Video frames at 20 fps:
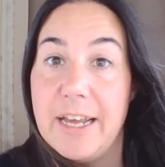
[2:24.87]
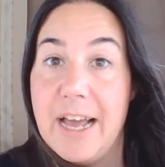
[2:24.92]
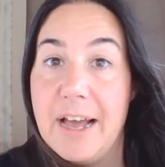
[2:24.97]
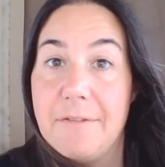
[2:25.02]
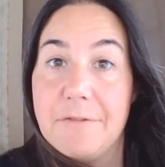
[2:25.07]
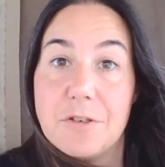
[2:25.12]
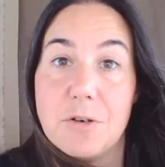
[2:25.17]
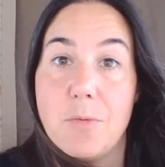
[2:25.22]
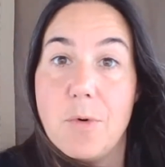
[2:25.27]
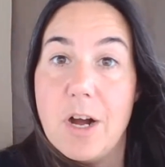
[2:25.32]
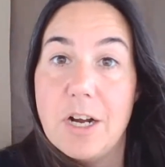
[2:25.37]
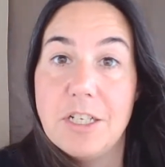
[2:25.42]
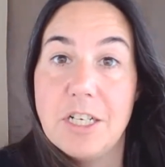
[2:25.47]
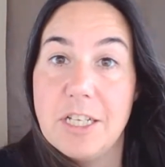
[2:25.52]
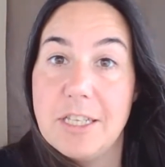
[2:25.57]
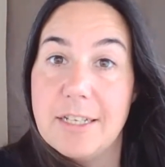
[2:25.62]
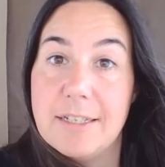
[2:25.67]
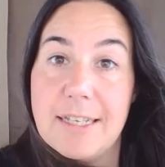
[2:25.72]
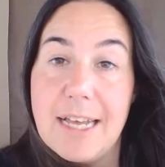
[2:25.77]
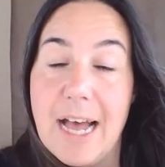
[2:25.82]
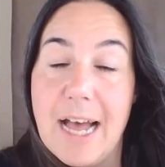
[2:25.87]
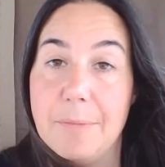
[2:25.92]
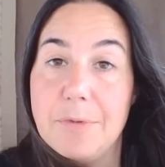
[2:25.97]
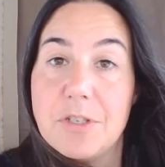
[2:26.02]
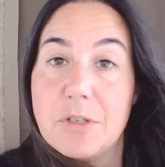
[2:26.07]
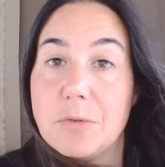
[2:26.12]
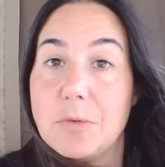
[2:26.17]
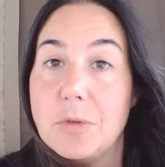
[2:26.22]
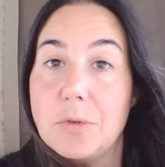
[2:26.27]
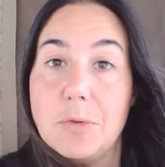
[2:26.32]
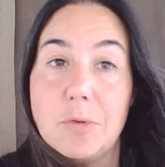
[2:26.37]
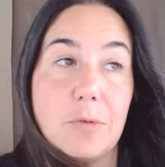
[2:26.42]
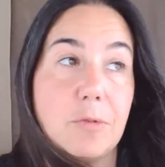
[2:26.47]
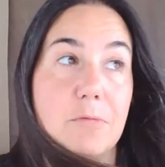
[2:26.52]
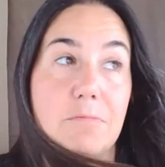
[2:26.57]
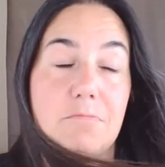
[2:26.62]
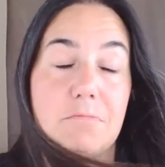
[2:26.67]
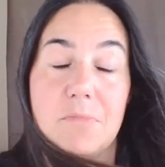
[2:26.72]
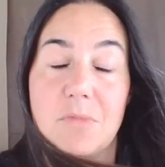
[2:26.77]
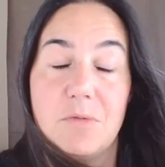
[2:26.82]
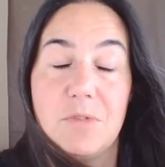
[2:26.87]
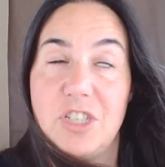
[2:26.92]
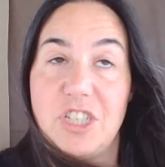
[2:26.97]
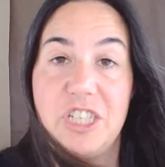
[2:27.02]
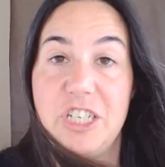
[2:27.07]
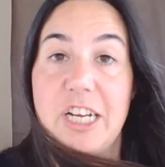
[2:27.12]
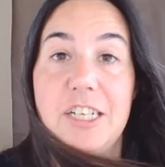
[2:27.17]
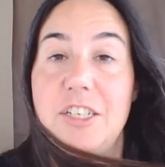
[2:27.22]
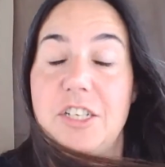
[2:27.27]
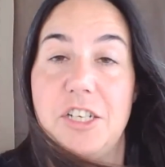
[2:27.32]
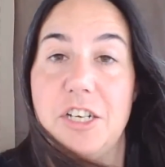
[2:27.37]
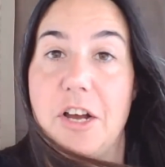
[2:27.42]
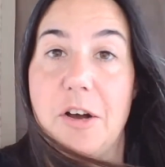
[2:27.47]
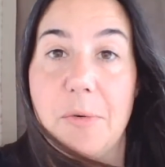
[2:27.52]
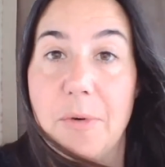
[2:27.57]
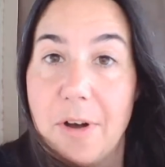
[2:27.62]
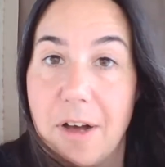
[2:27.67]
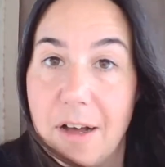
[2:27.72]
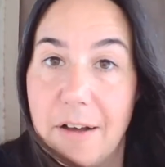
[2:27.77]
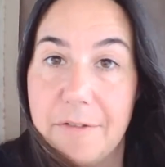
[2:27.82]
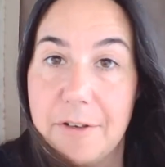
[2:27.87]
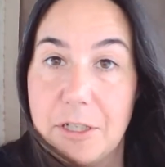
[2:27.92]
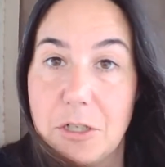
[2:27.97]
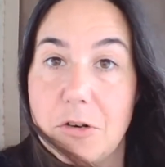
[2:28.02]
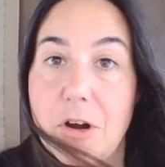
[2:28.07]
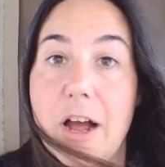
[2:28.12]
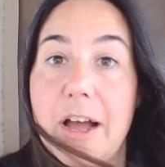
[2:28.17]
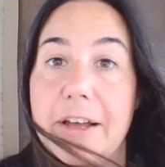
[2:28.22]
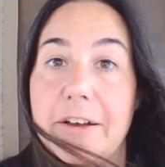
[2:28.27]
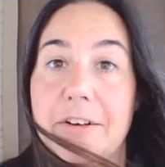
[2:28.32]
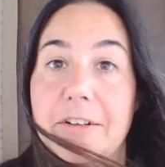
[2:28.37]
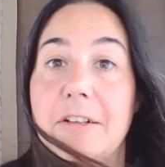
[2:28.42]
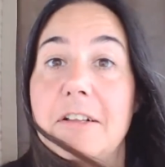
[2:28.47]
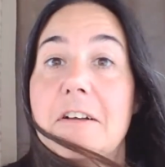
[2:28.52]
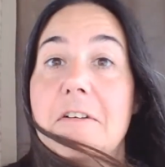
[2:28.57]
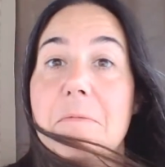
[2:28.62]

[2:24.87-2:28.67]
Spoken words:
after watching this absolute shit show of a trial,